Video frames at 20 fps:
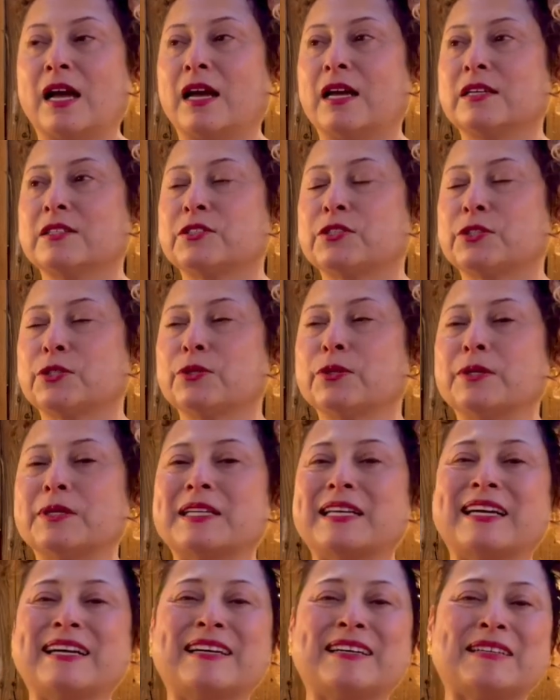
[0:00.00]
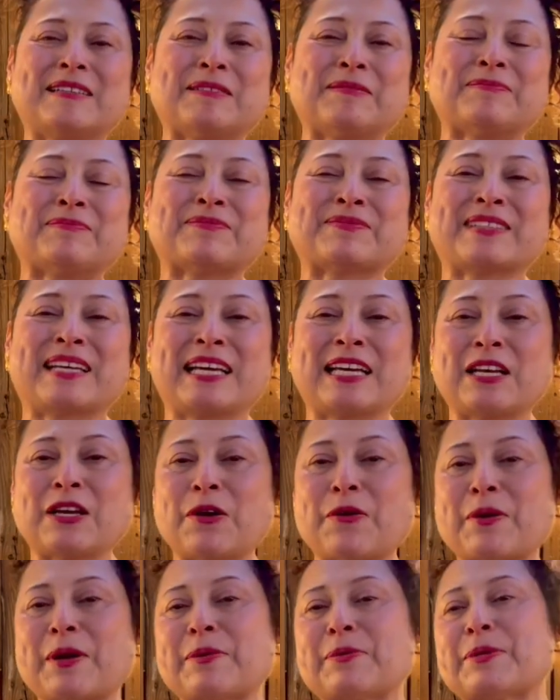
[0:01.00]
Sure.
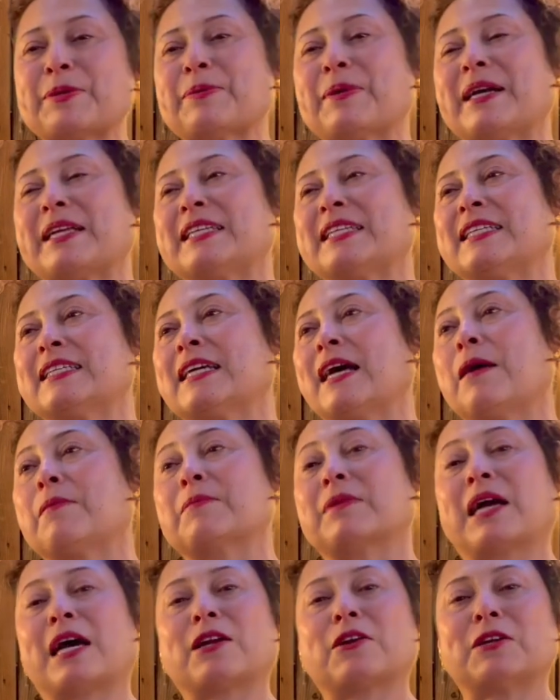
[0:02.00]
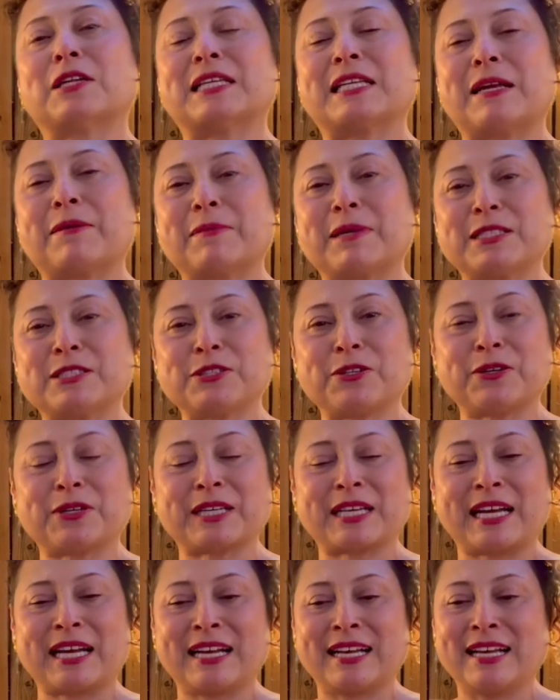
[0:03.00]
Hello, everybody. I'm Carolina
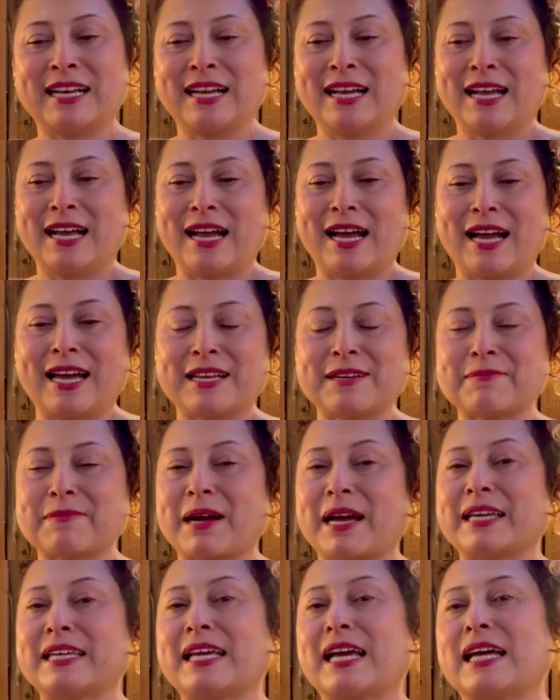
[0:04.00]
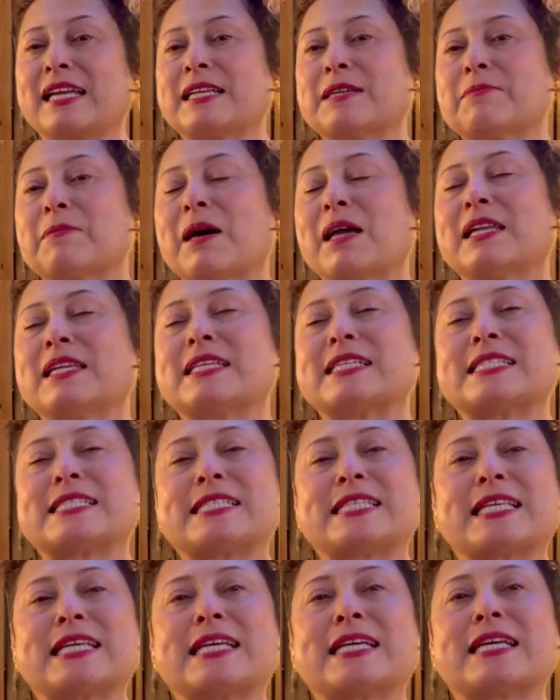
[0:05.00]
Mayorga, and my animal
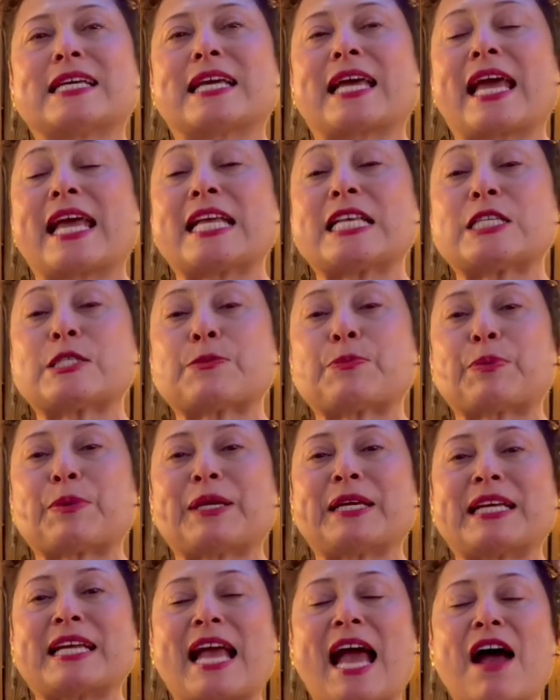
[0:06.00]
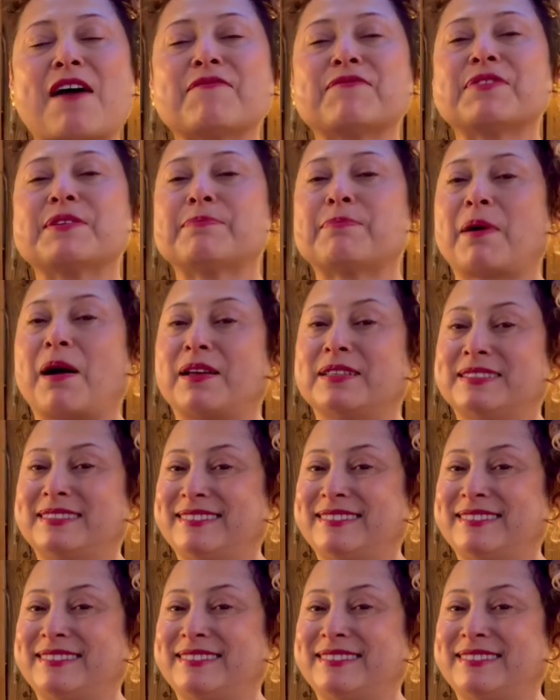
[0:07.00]
is the hay spring Amphipod.